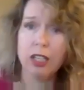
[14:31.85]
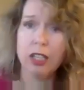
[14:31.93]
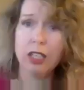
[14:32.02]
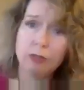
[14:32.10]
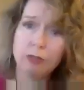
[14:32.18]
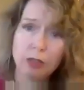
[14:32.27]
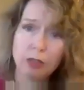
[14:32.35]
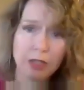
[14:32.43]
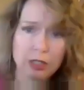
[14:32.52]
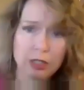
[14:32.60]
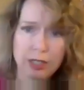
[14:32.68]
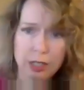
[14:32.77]

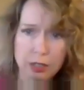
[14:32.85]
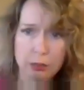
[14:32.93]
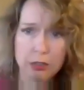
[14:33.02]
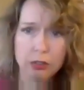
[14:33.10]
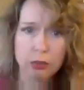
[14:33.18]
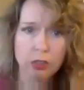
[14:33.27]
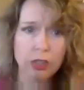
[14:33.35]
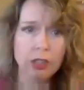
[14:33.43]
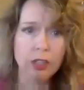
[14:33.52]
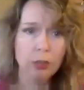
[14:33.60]
environmentally sensible tuna,